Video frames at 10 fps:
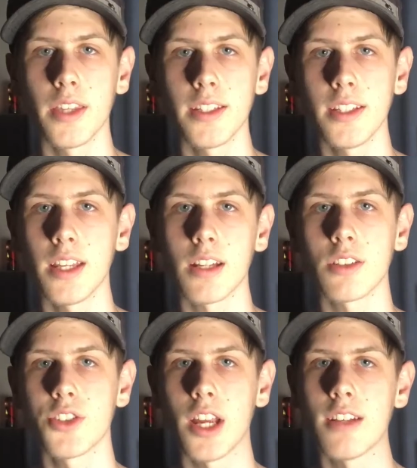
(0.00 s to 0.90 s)
didn't
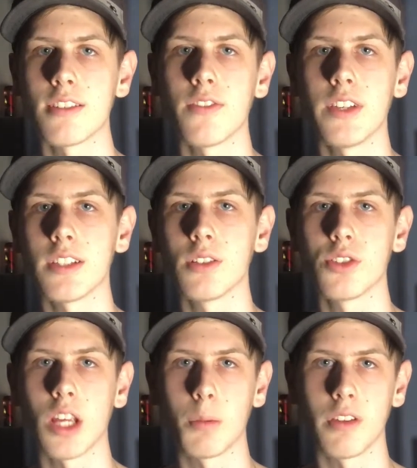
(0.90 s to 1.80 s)
actually change the physical
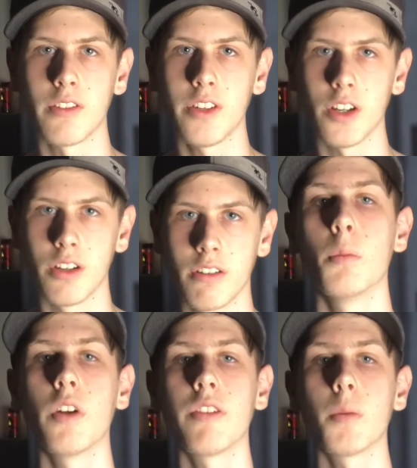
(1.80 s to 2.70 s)
shape of the phone.
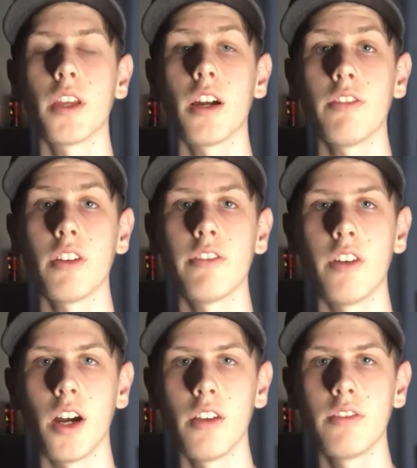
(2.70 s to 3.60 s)
But from the iPhone
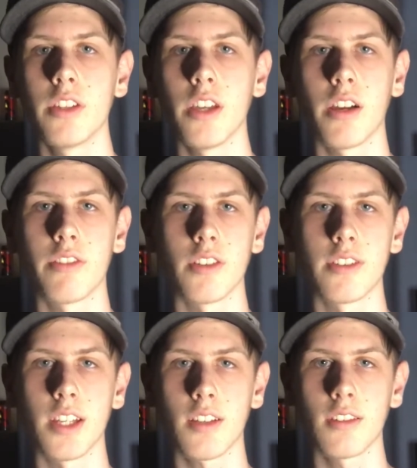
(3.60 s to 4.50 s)
5 to the iPhone
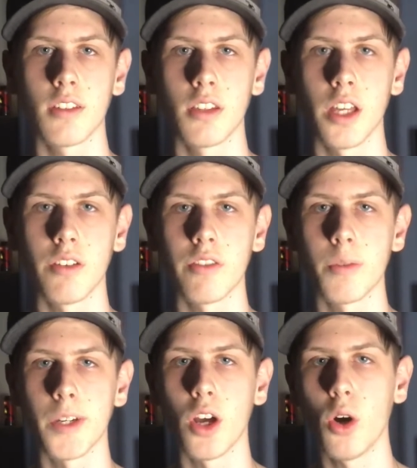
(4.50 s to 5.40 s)
6, they went from
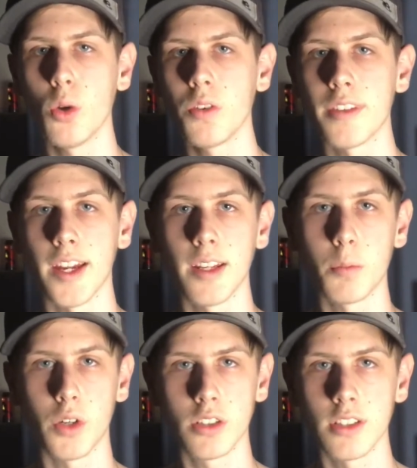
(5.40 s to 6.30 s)
an old, dated,
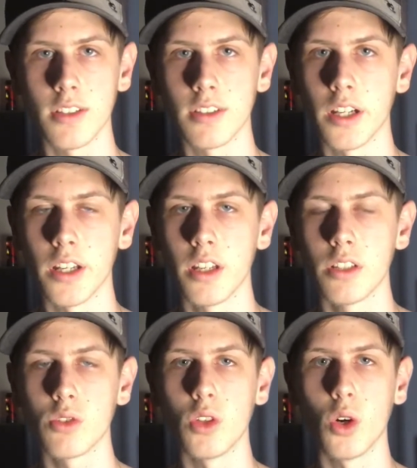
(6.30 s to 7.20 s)
boxy design
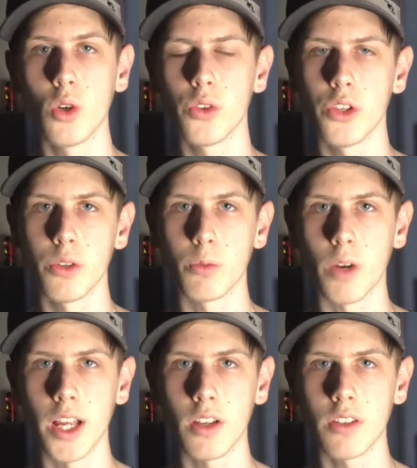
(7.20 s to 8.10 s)
to an all-new,
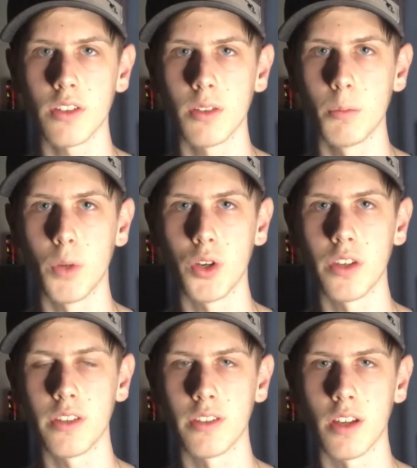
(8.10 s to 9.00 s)
round, modern
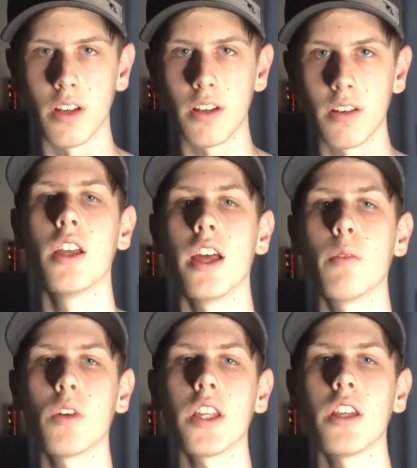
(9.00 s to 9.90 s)
design. And
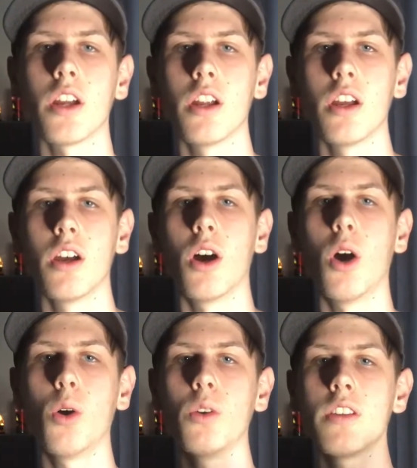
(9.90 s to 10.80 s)
what do you know?
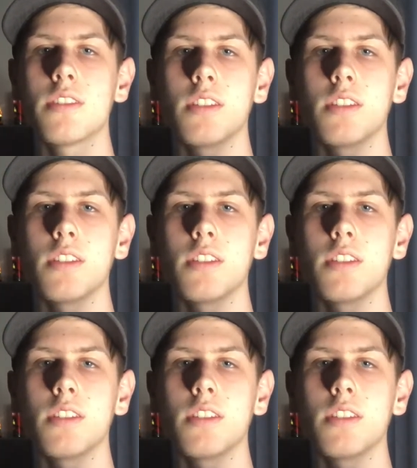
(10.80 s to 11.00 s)
Old is the